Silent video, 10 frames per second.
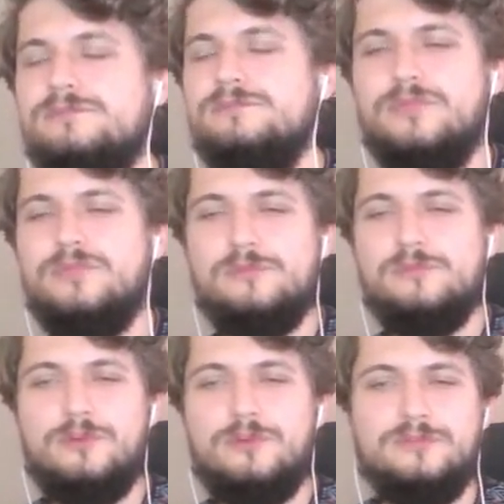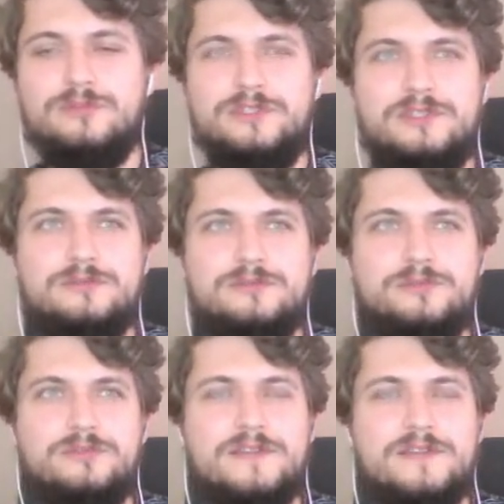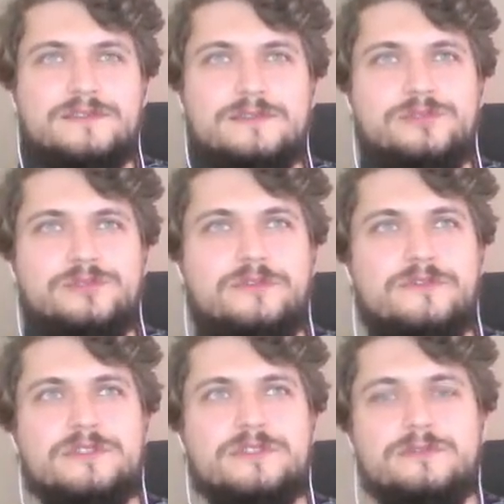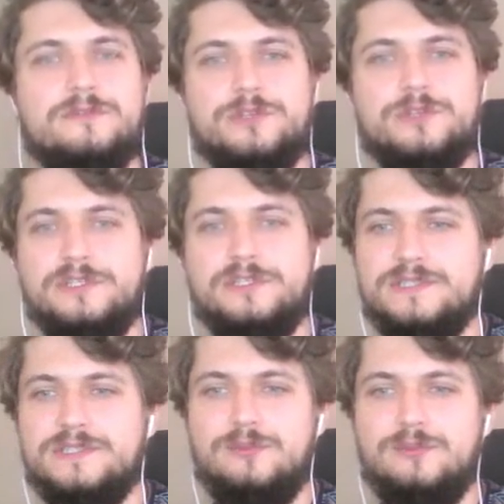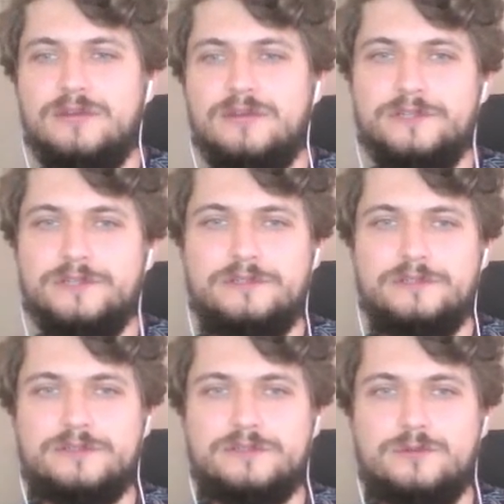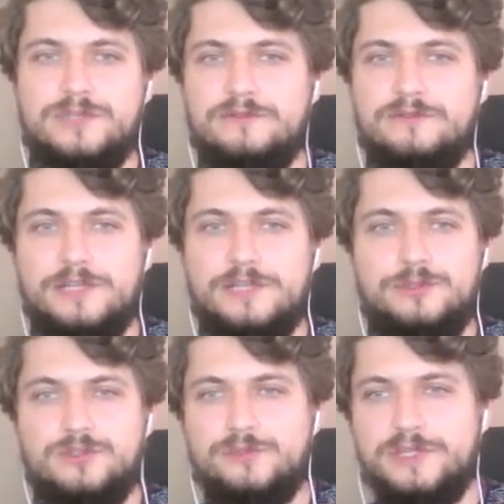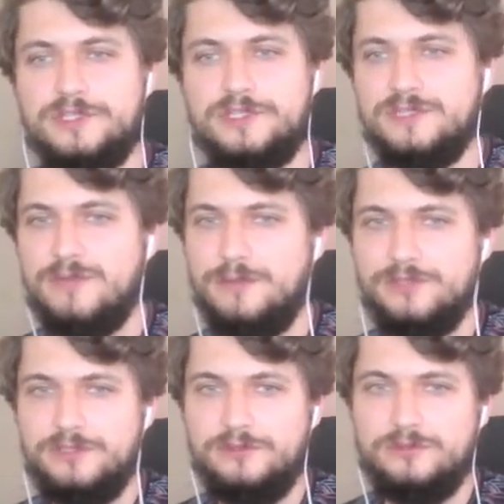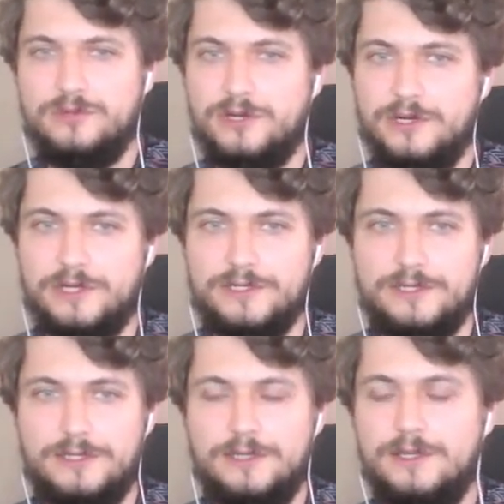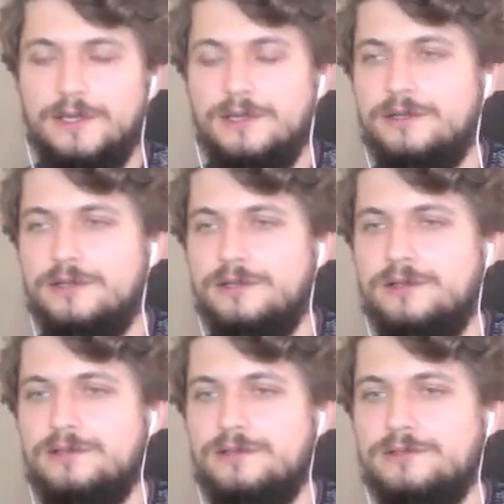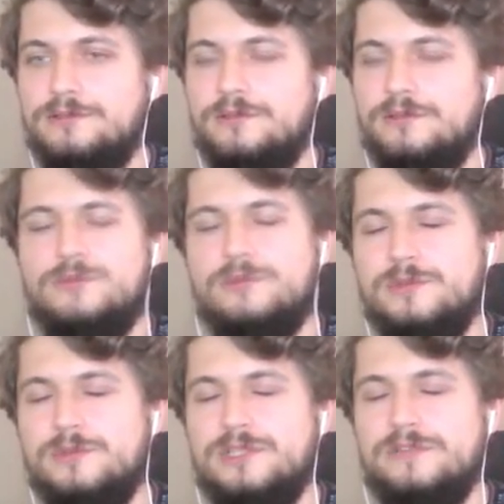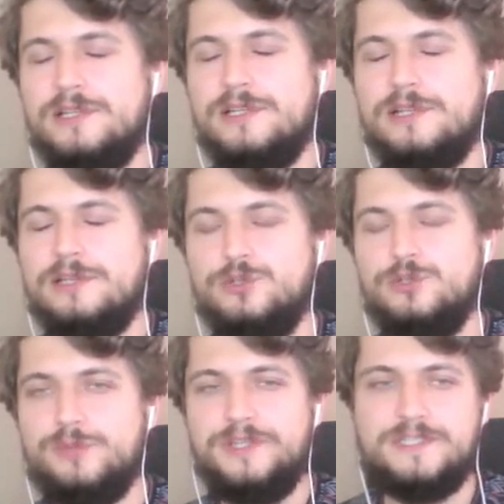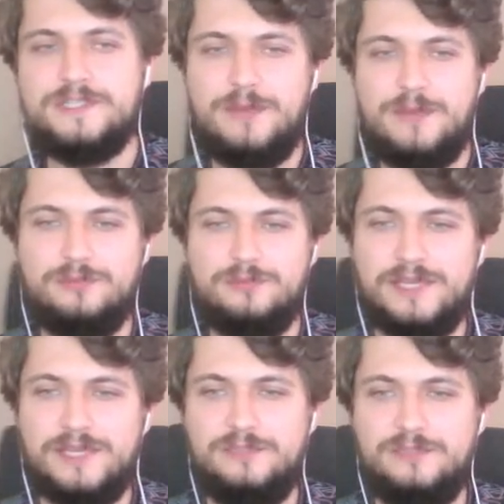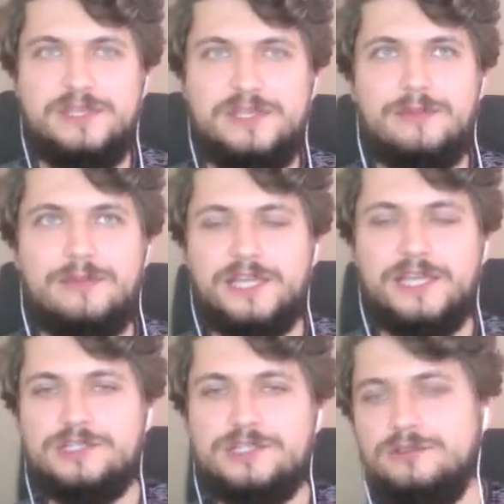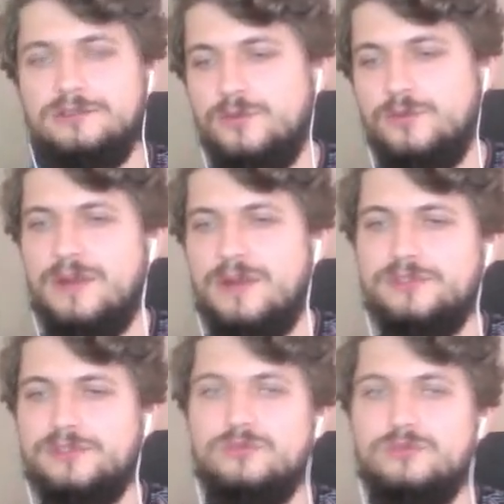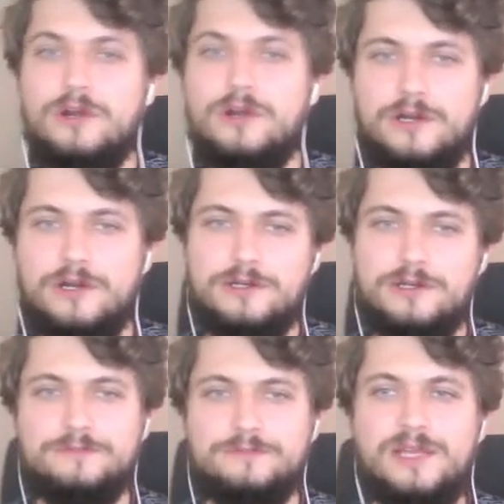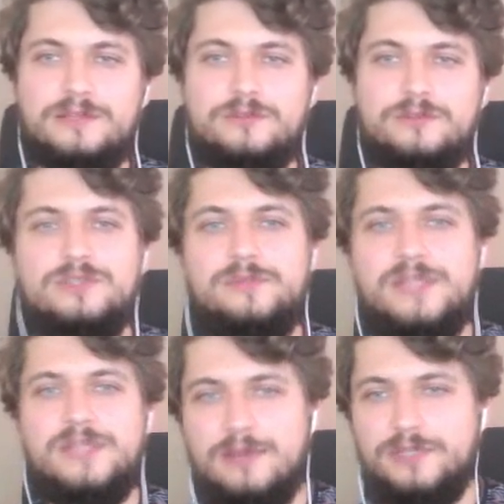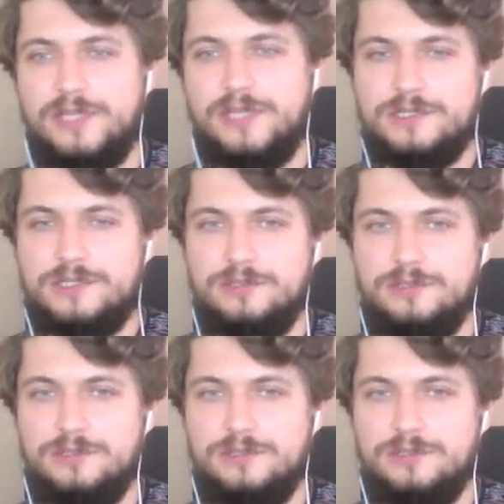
probably provide some proof of concept of working is double buffering. So whenever a huge page is mapped into RR, whenever a huge page is mapped by a DPDK application, we map it to RR and to the DPDK application.